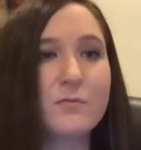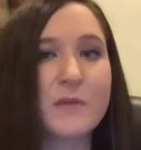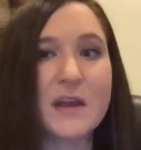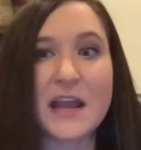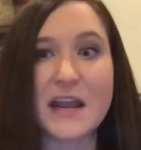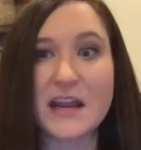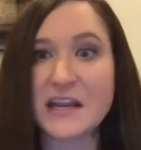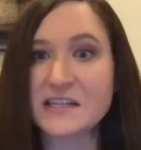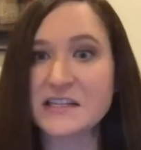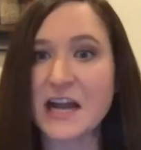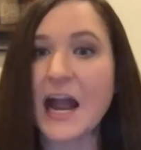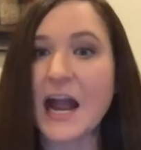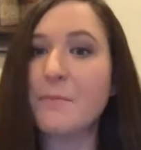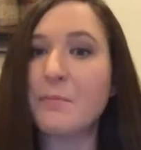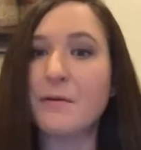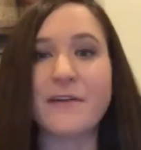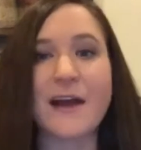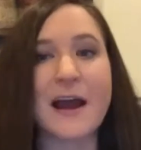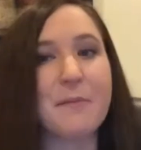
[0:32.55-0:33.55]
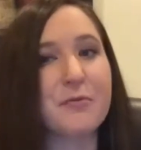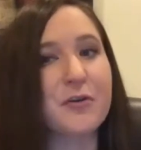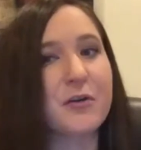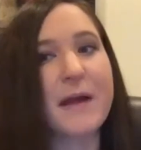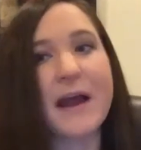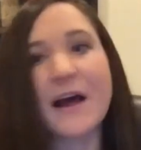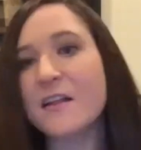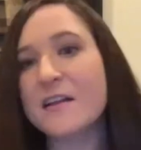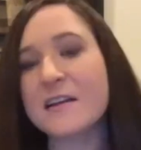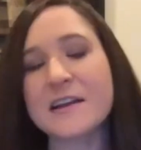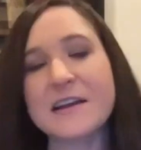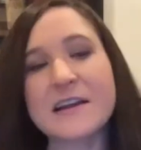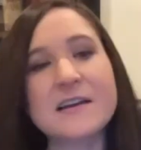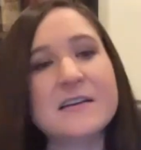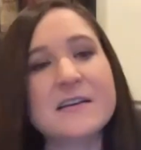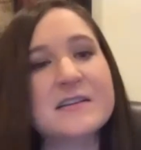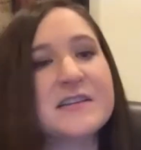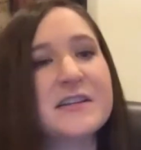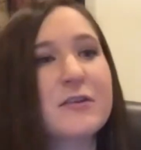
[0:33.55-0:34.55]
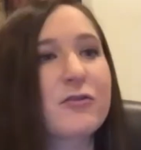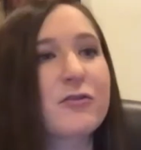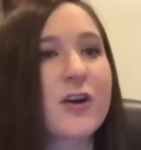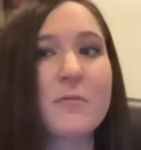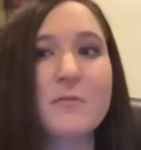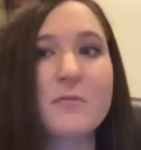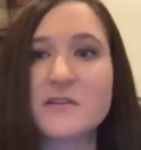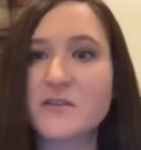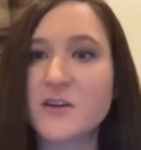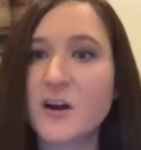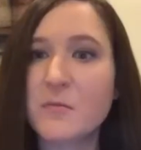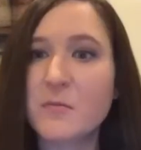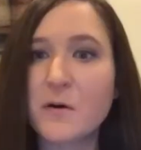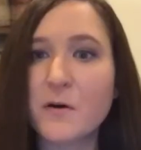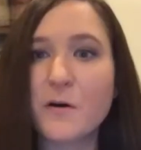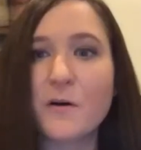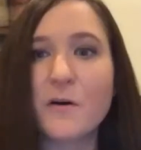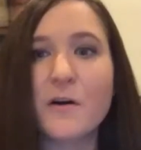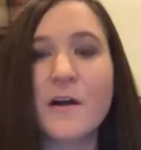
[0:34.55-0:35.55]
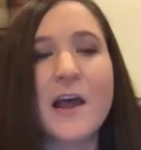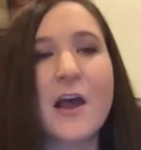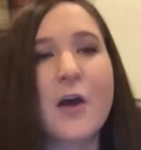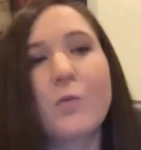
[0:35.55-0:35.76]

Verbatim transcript: any type of abnormalities, you know, chromosomal.